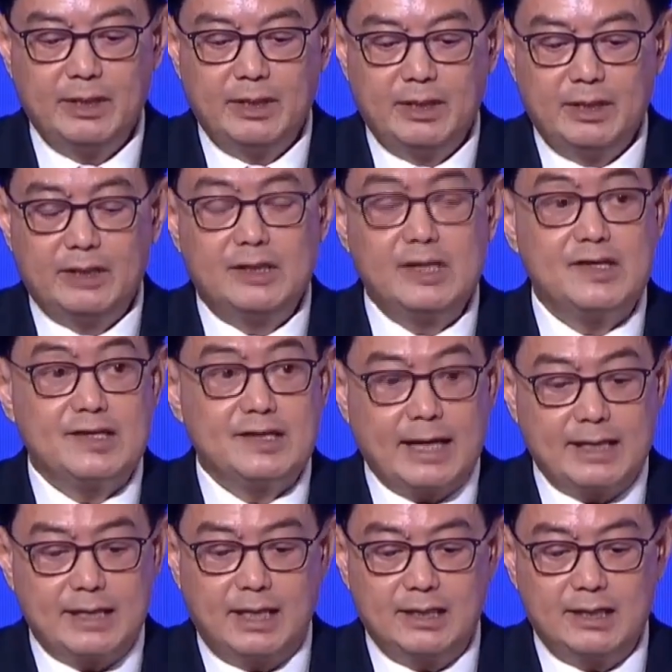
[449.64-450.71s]
This is
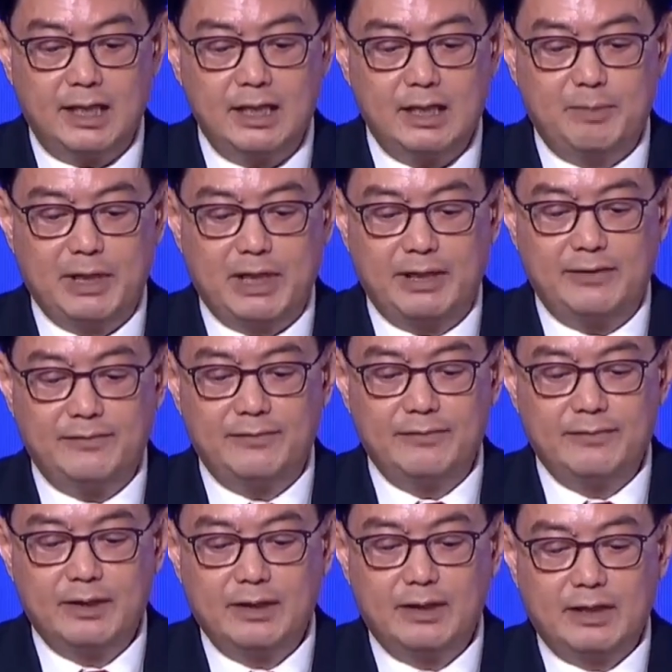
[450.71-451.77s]
anchored in the belief
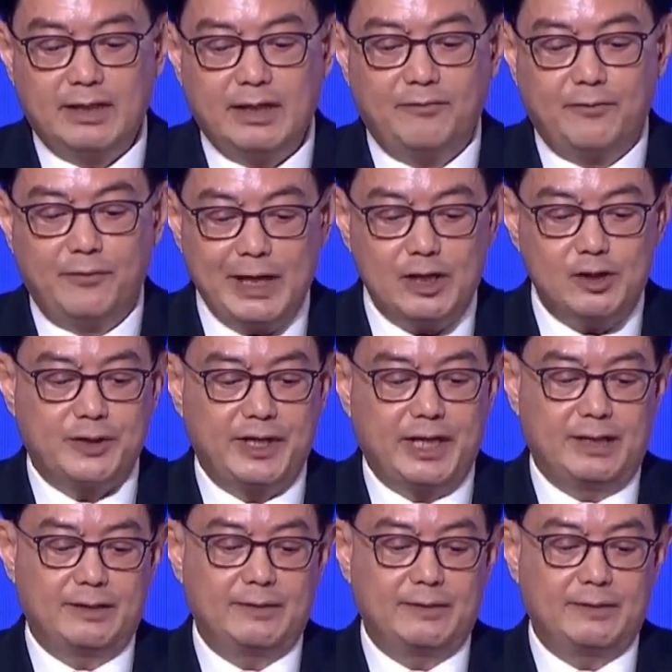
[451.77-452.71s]
that free trade